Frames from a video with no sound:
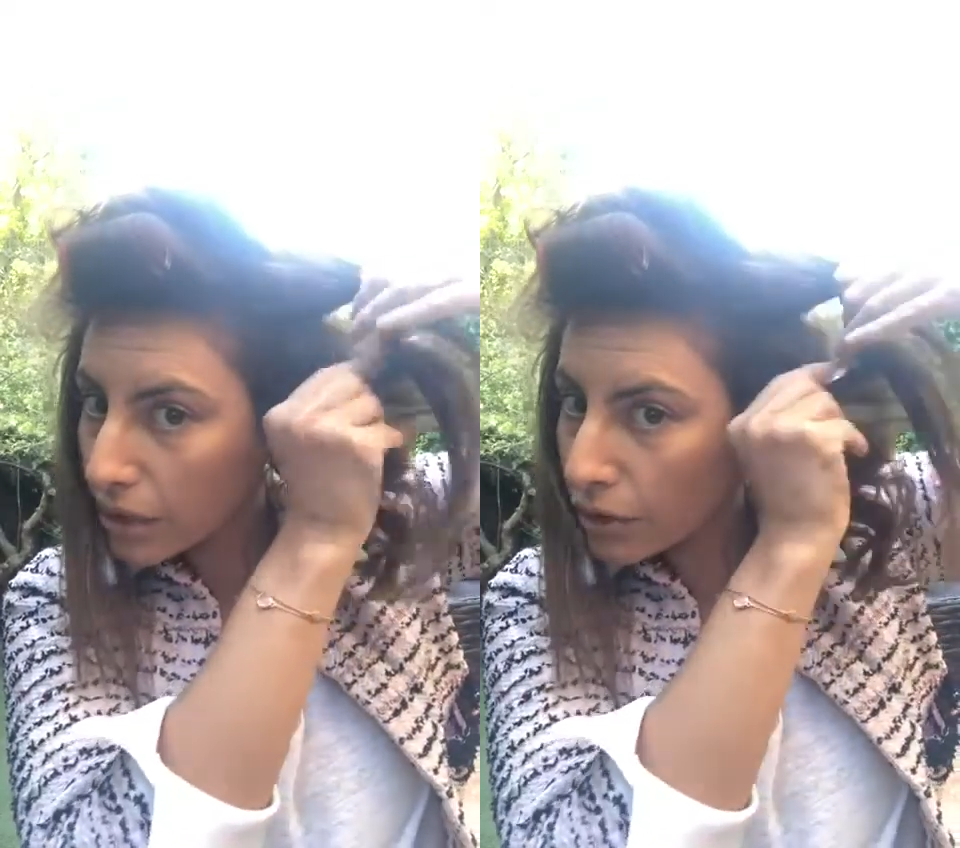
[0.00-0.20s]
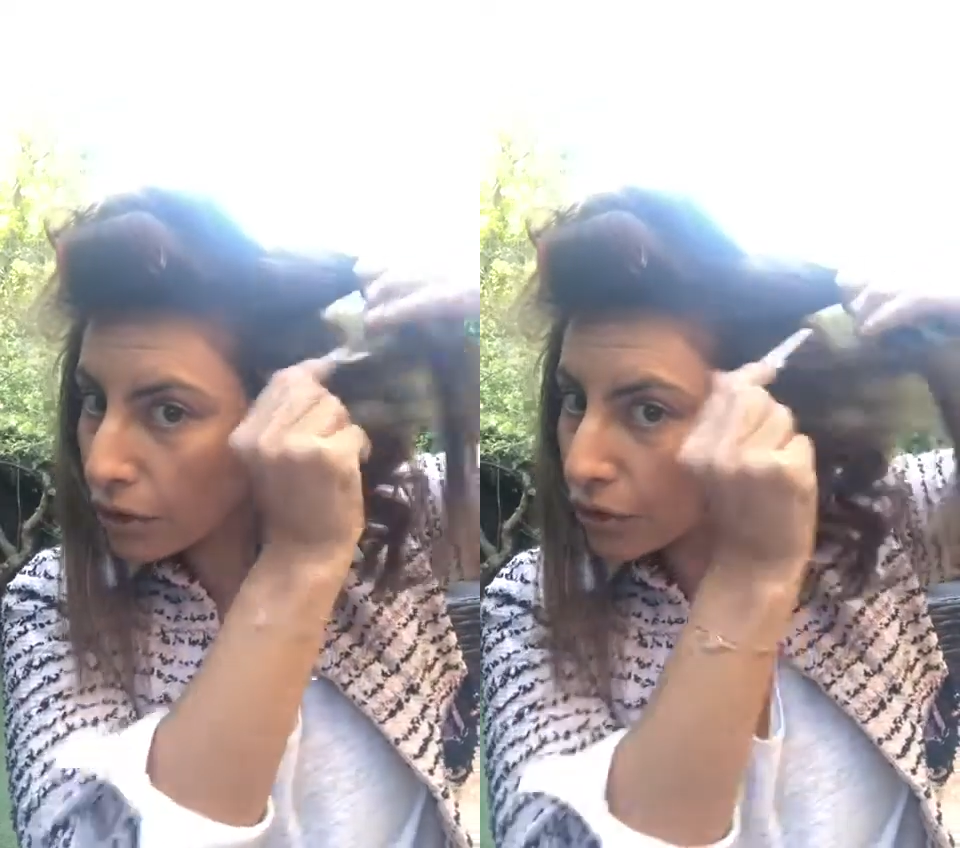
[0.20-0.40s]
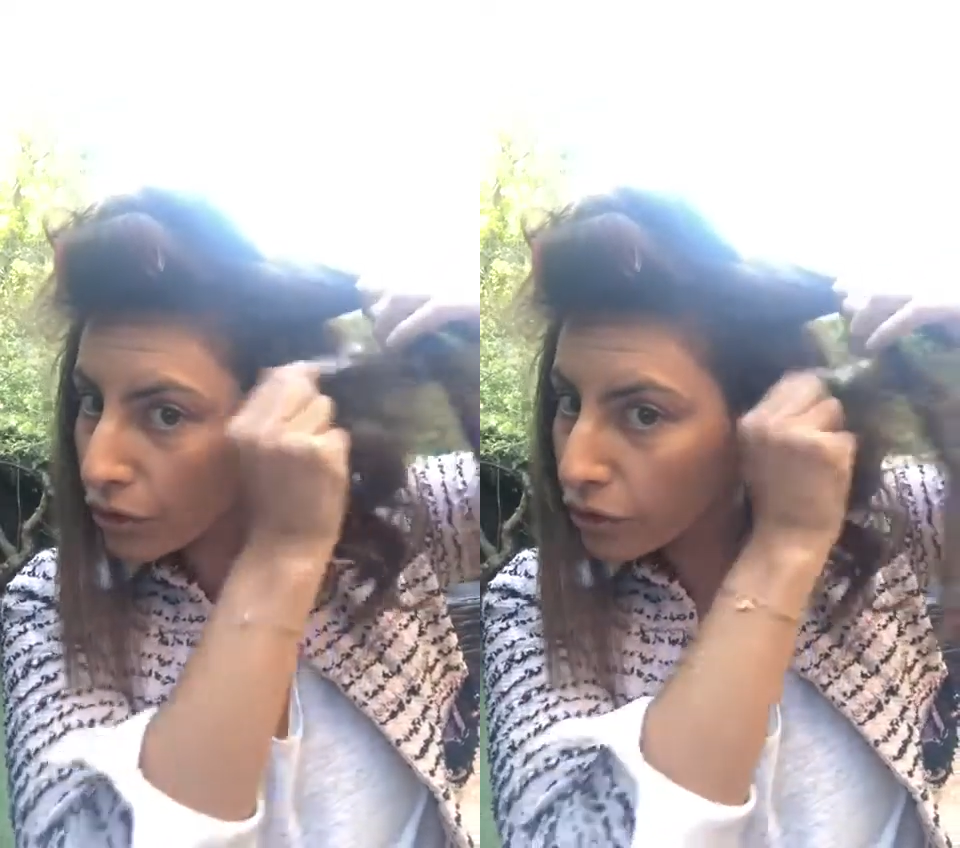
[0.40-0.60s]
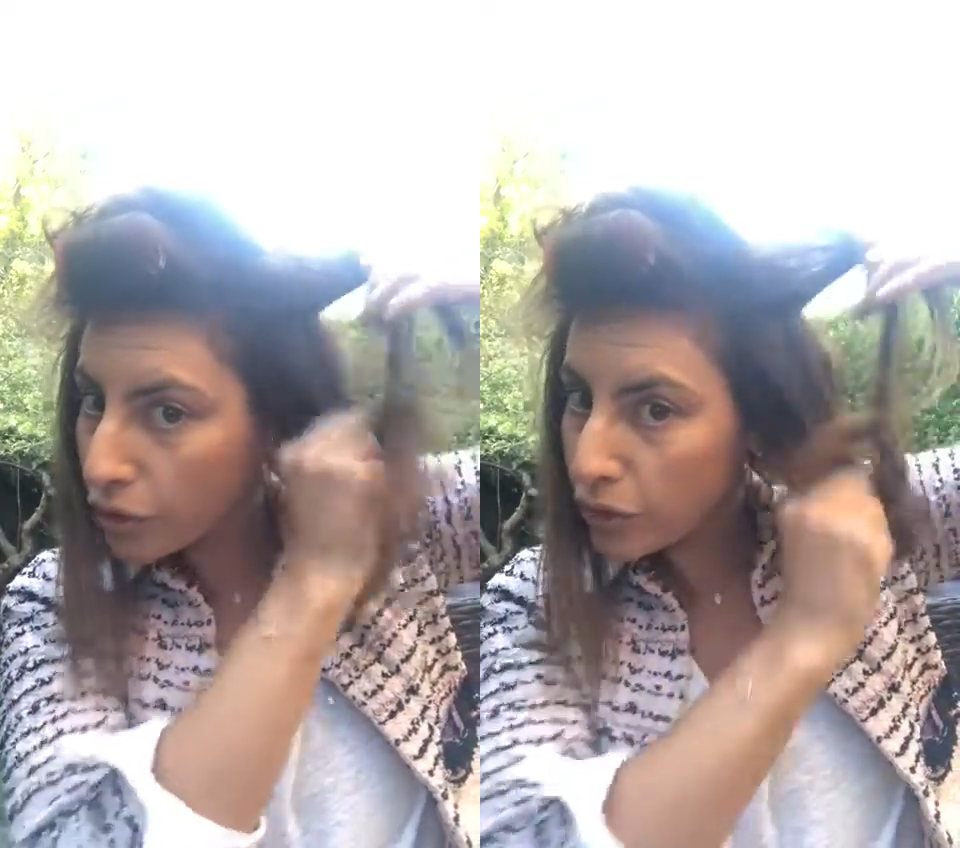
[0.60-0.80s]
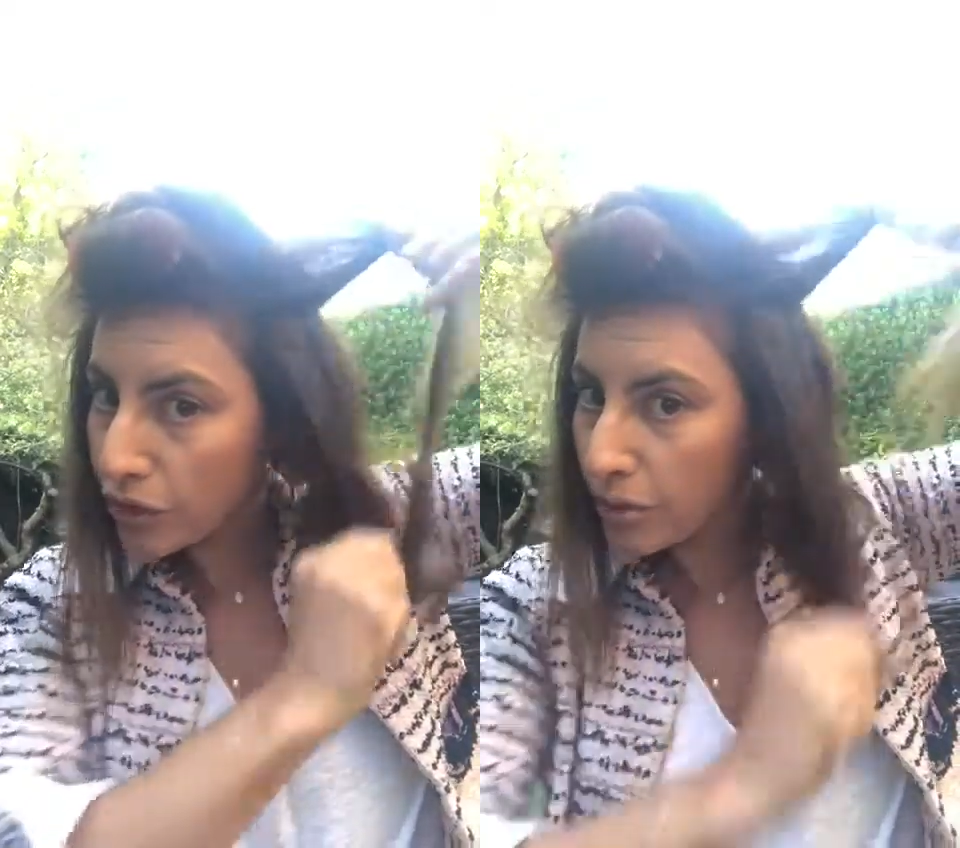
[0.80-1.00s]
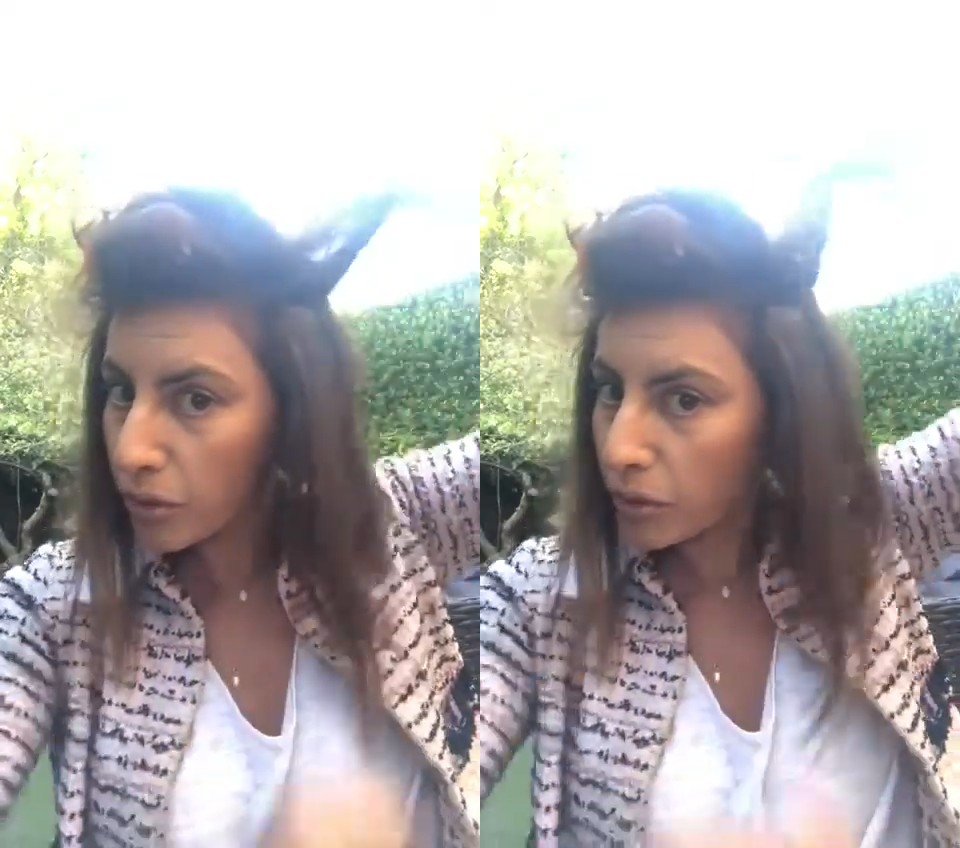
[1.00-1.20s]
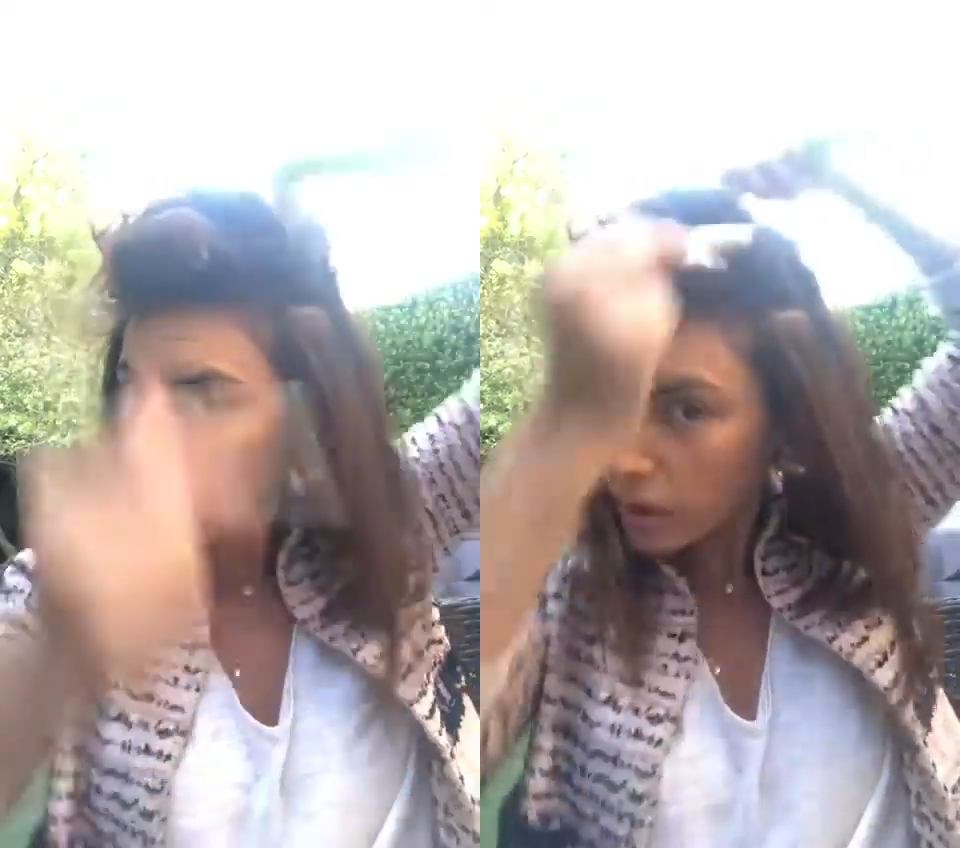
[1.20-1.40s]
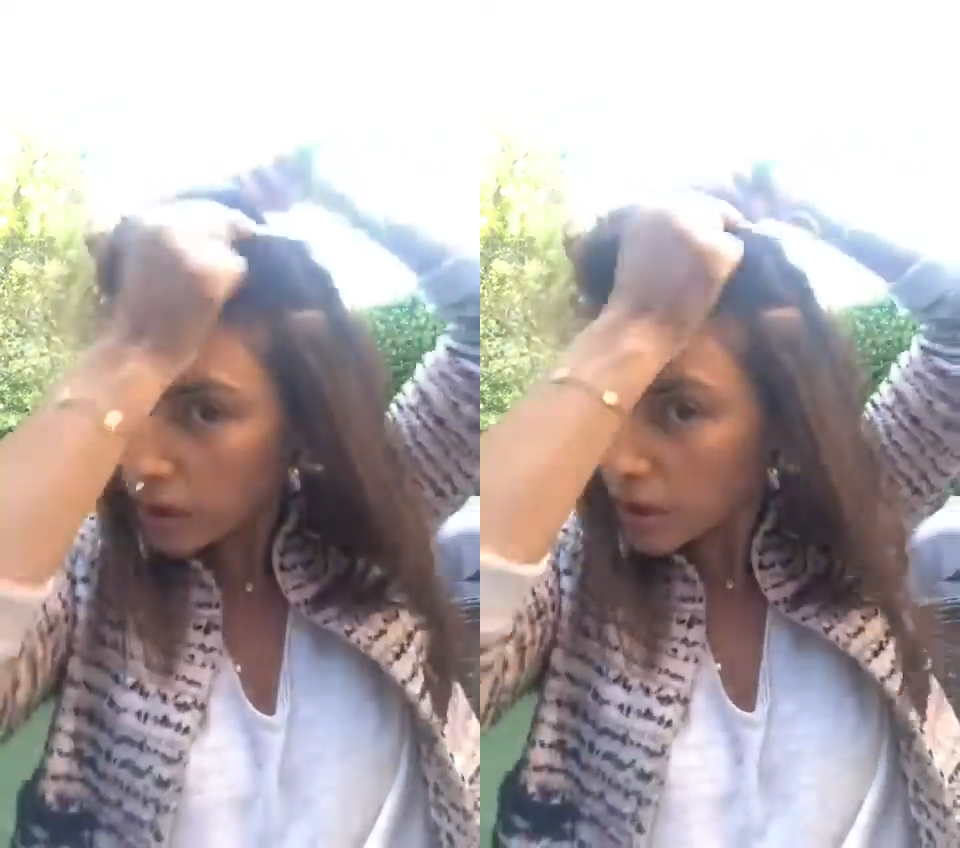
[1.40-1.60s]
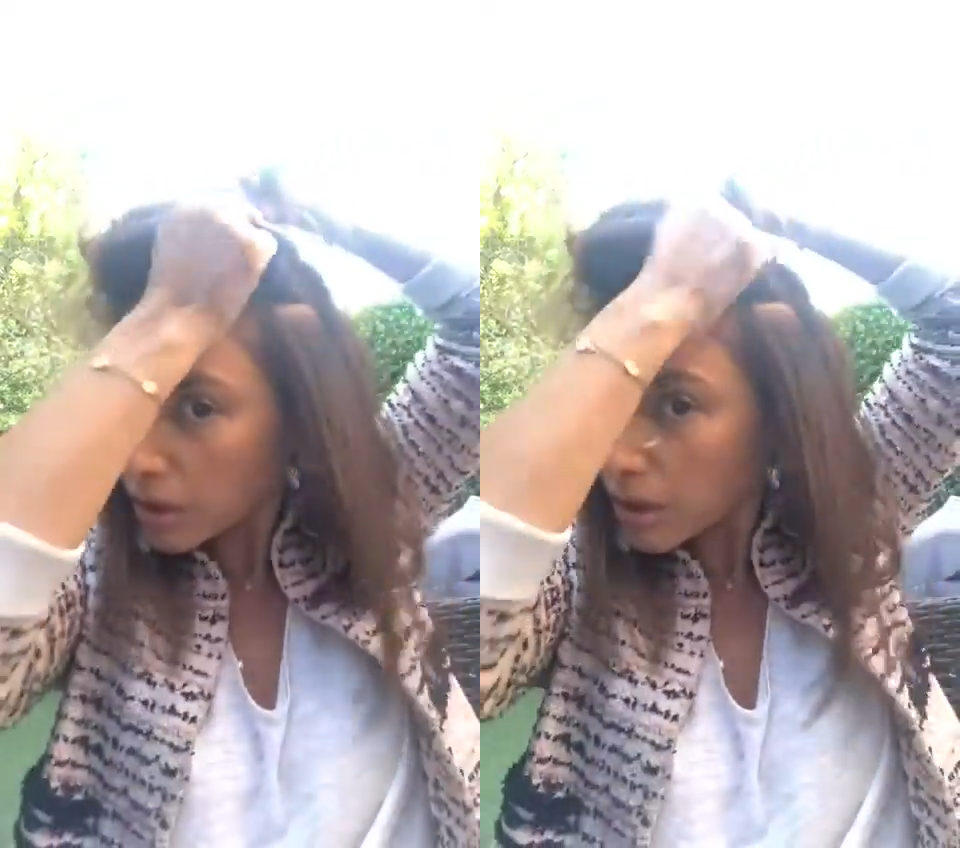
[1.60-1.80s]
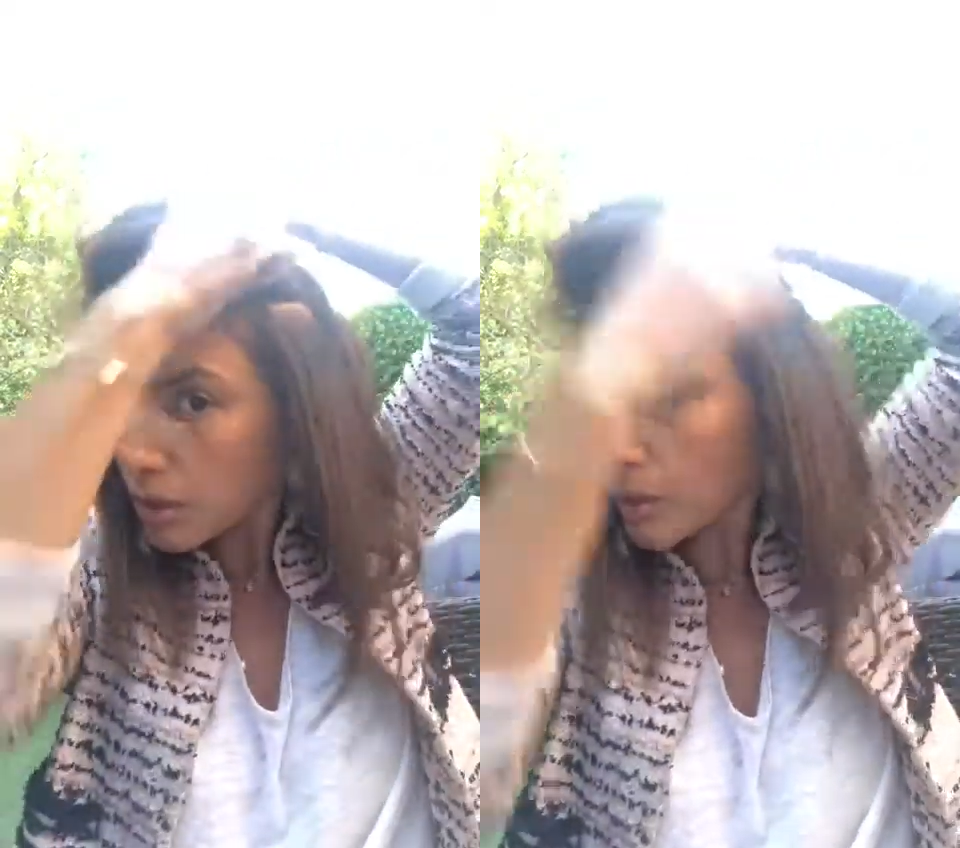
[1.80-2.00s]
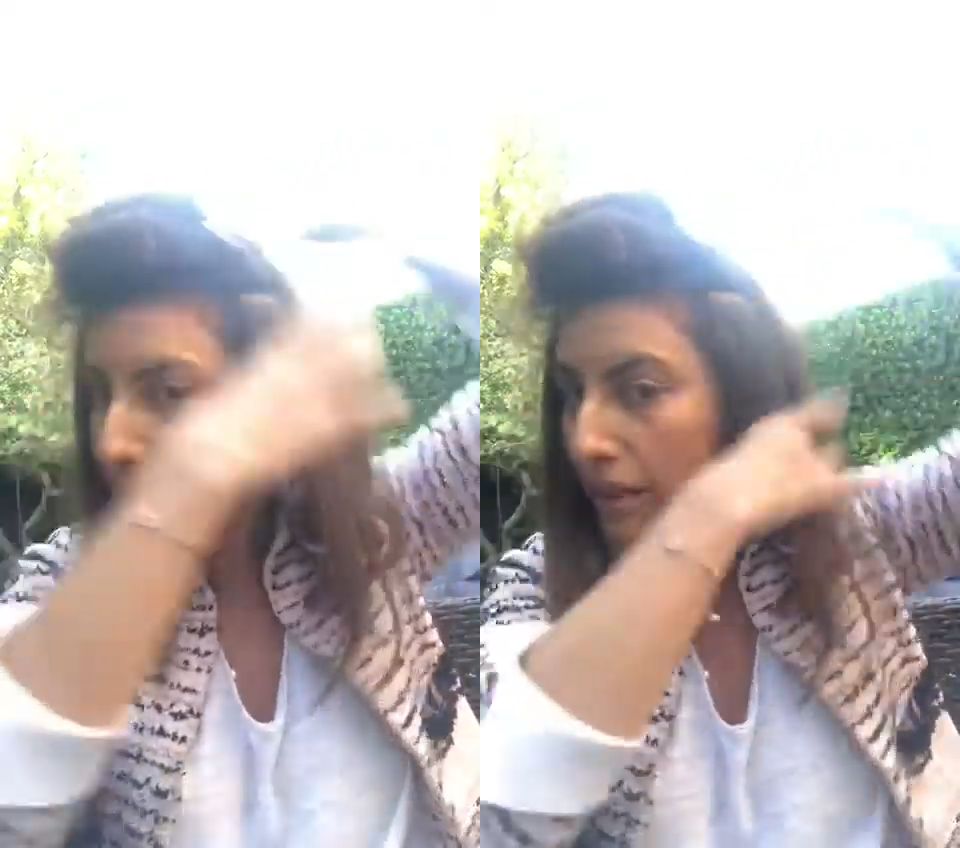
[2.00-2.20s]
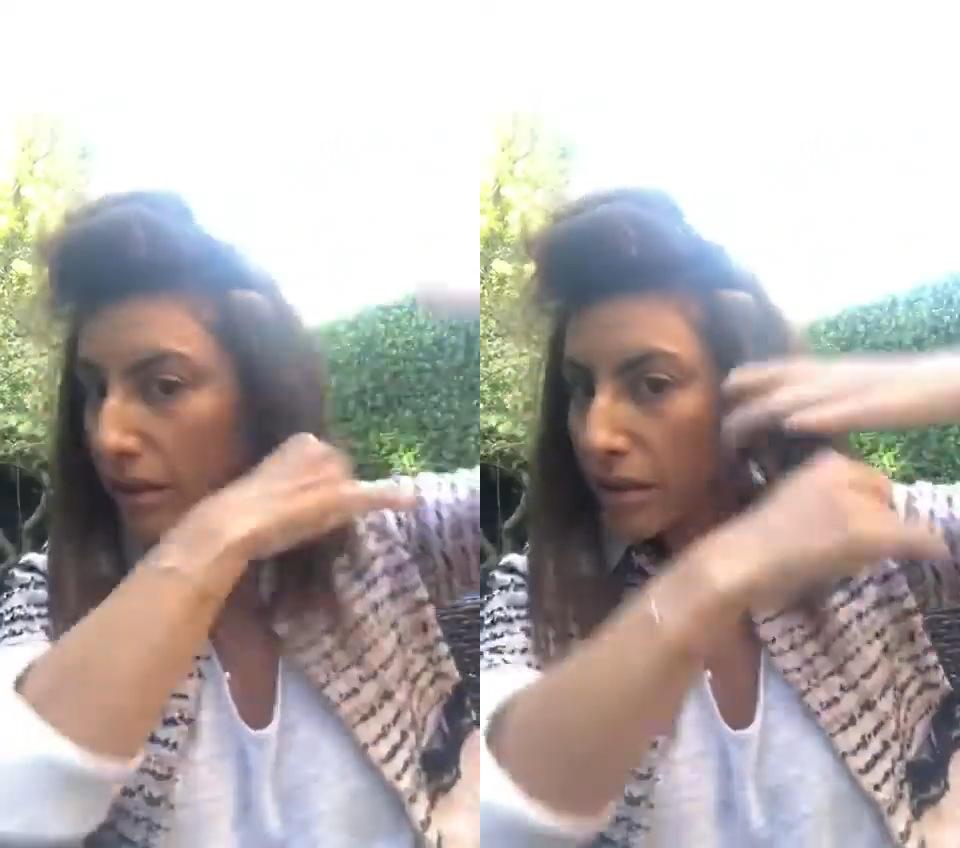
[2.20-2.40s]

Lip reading: Not too small, quite,